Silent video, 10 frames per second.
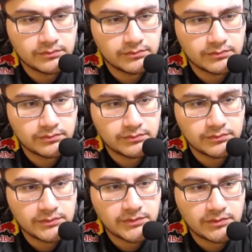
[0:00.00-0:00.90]

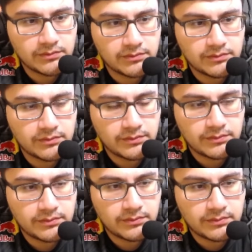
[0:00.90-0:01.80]

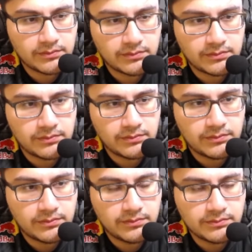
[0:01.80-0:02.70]

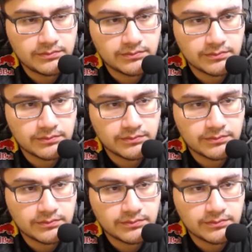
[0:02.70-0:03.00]
No words are spoken by the person on screen.